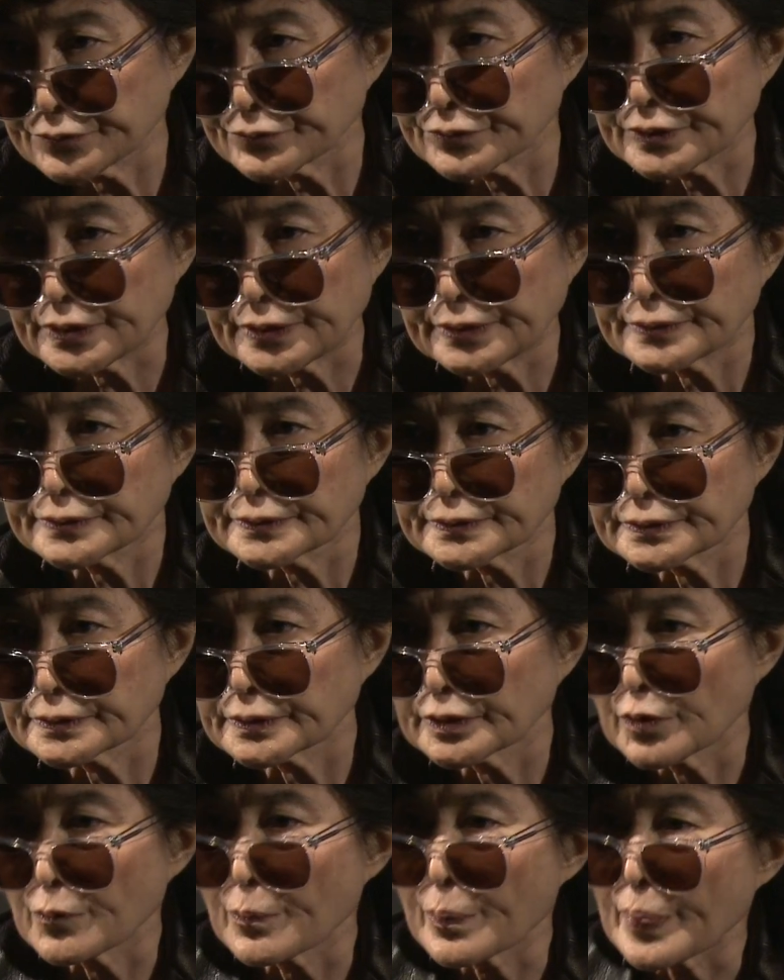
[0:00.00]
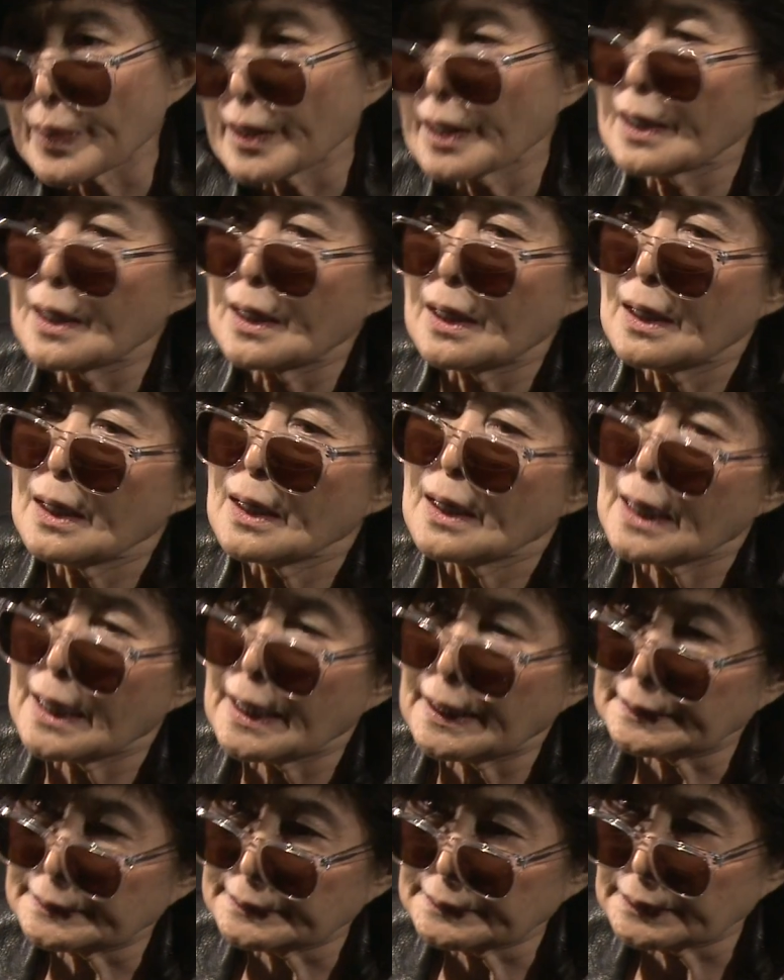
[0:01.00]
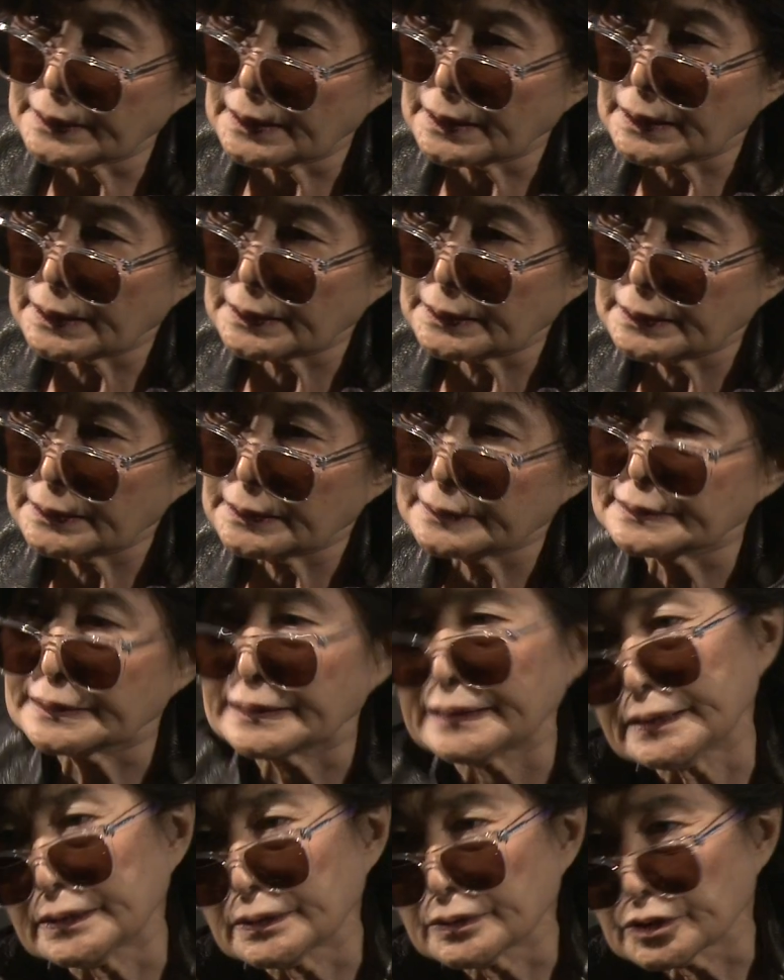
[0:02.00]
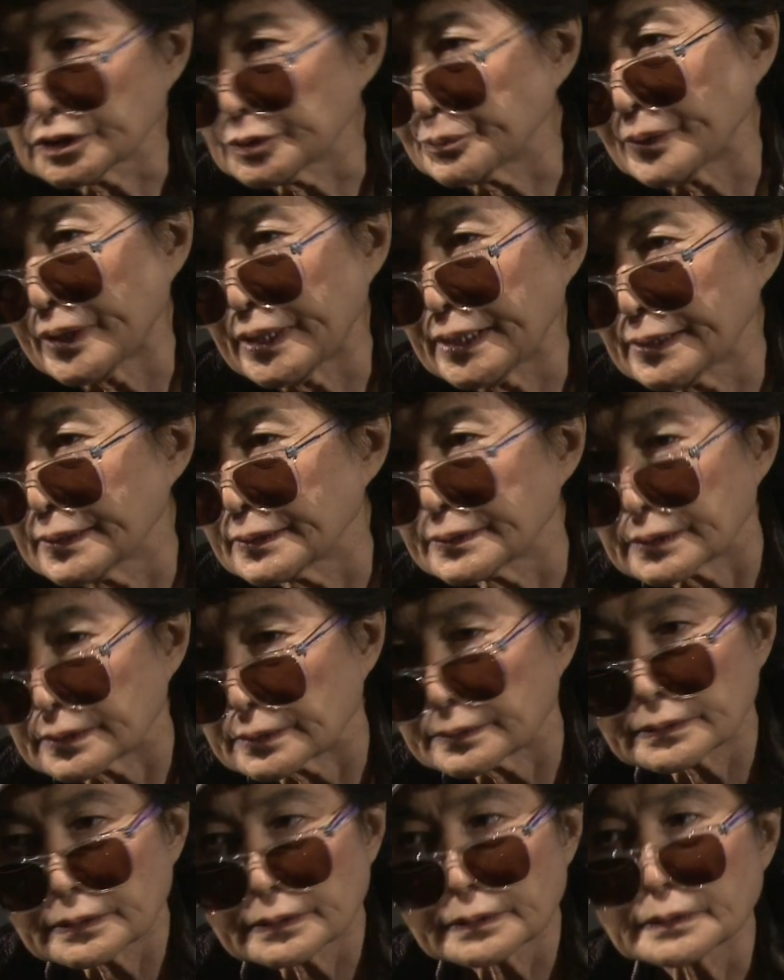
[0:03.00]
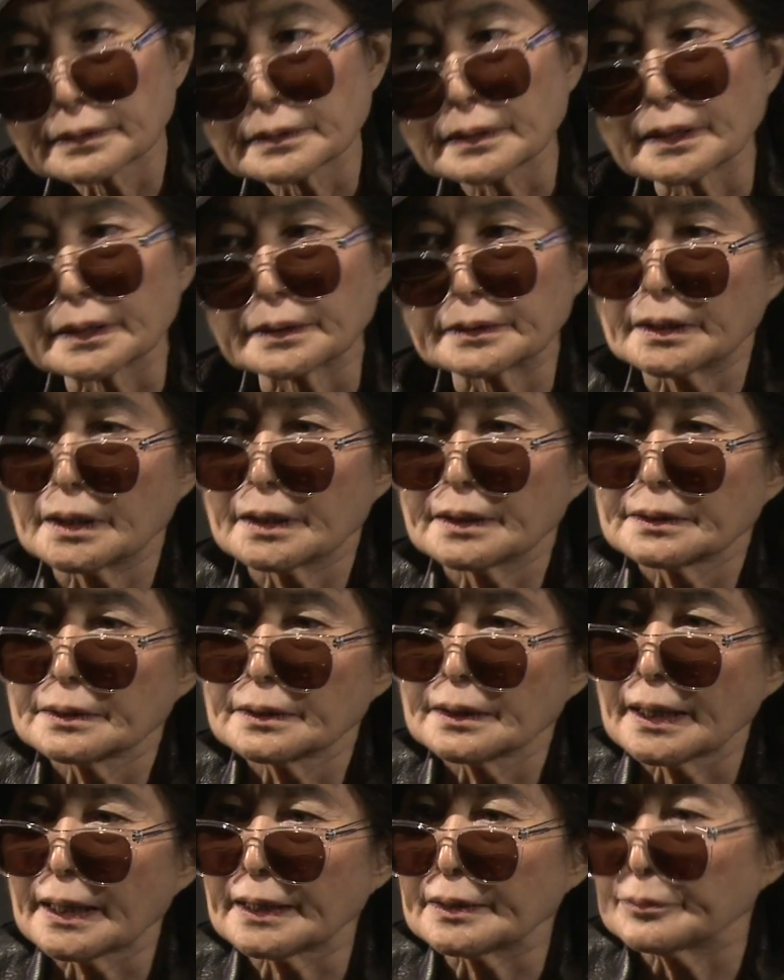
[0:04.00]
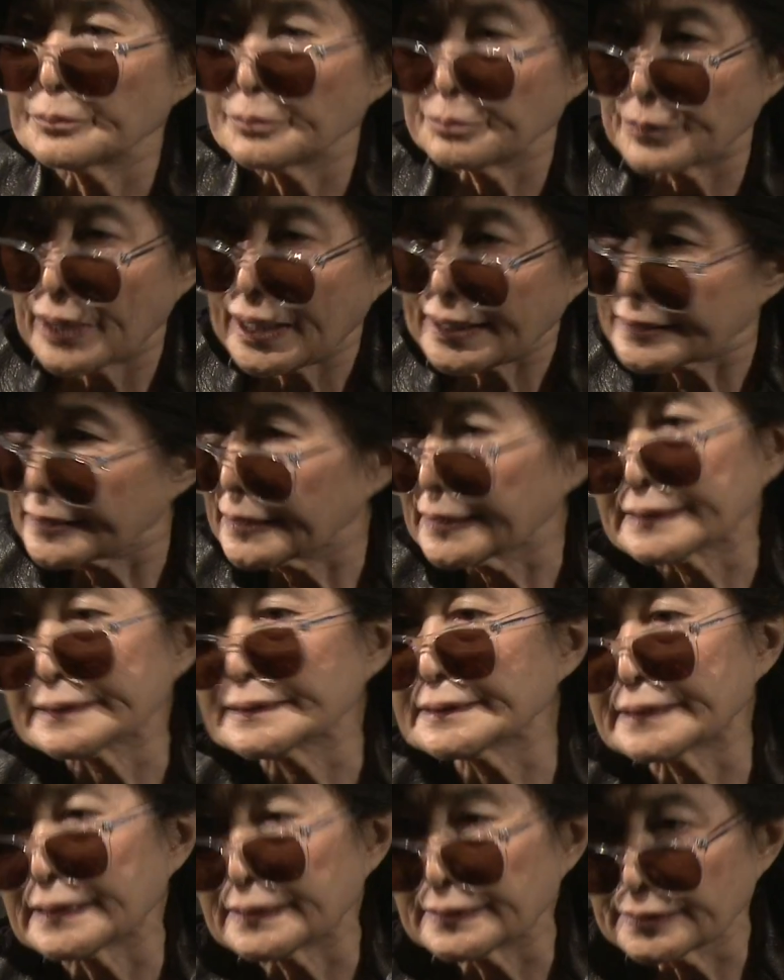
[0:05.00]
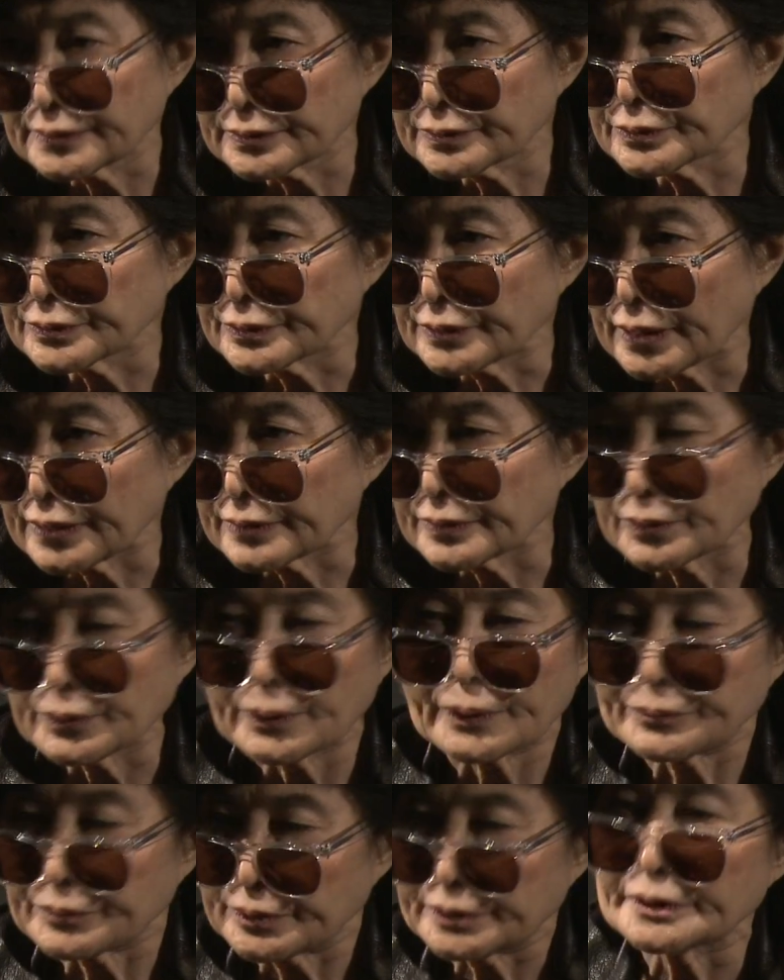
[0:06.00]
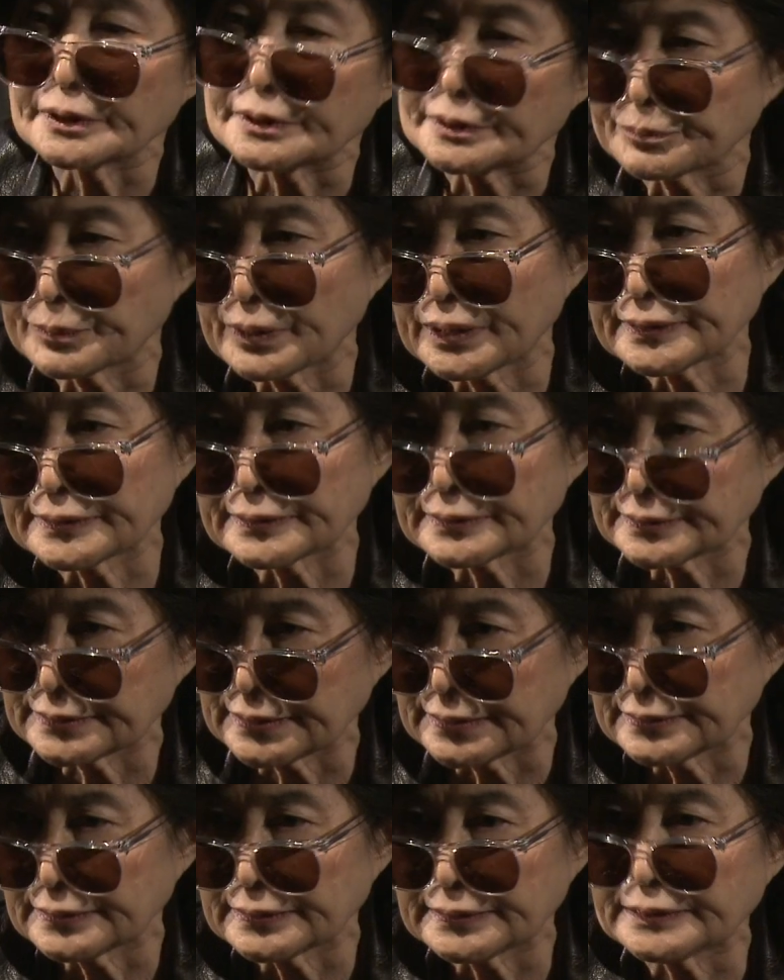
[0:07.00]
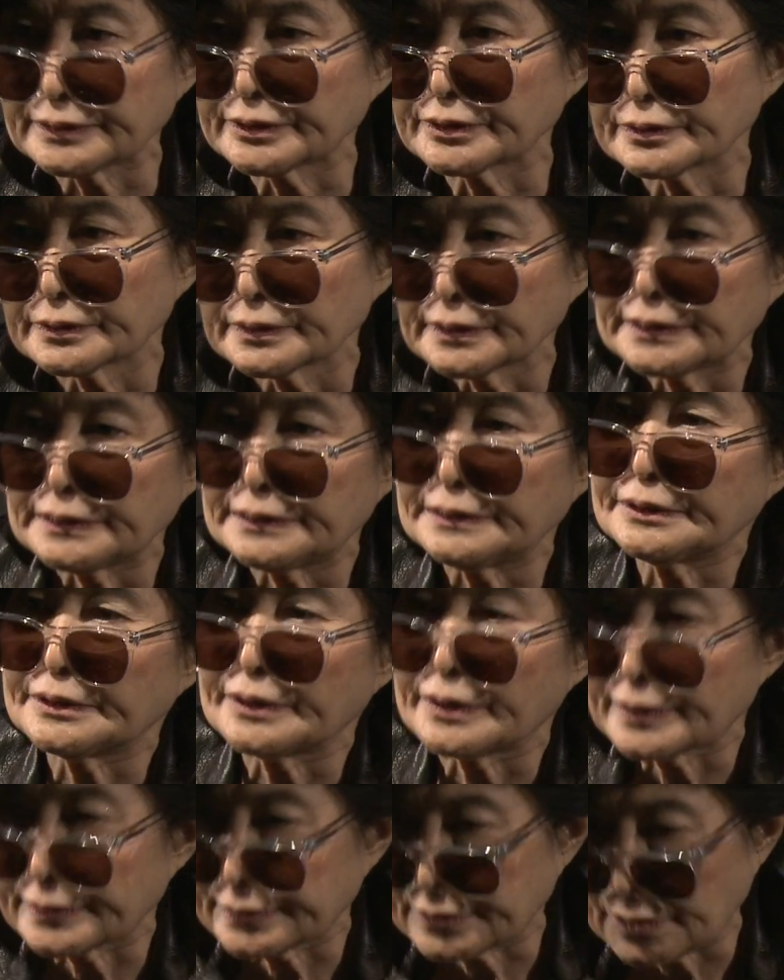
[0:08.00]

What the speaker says: of things and deals made and buying and selling together, or buying and selling each other